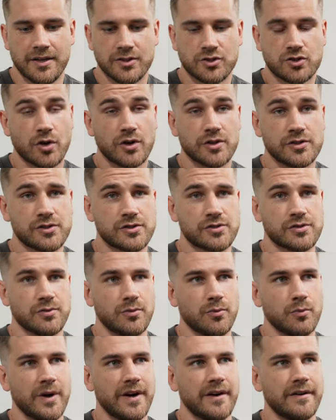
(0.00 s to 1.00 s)
choice
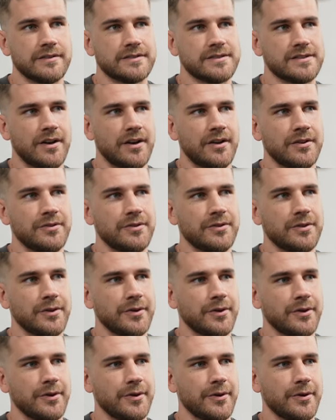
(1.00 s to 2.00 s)
weren't on
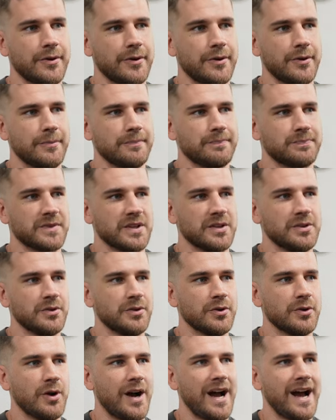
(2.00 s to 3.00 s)
the, you
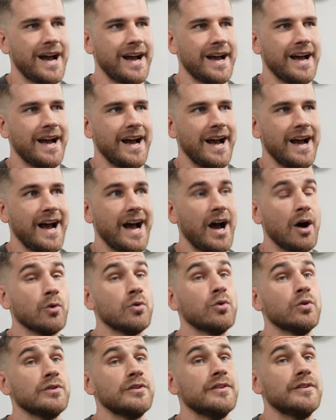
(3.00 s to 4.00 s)
know, how
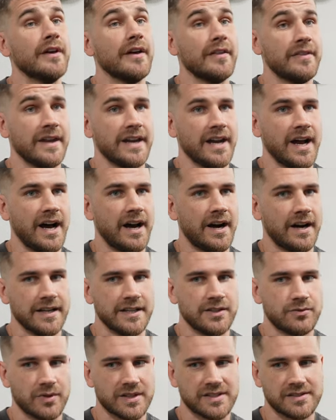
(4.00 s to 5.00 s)
good they are.
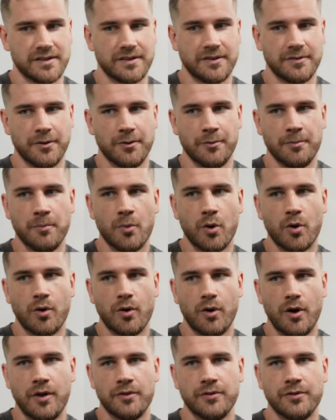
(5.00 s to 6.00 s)
It was
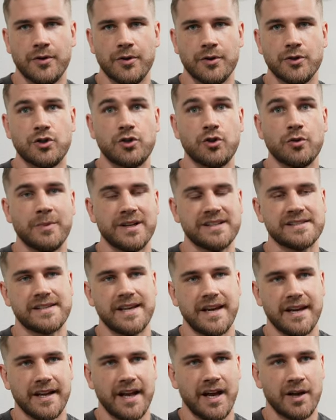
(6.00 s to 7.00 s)
more on the human
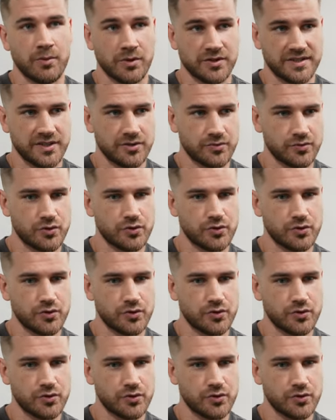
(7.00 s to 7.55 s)
side. I wanted to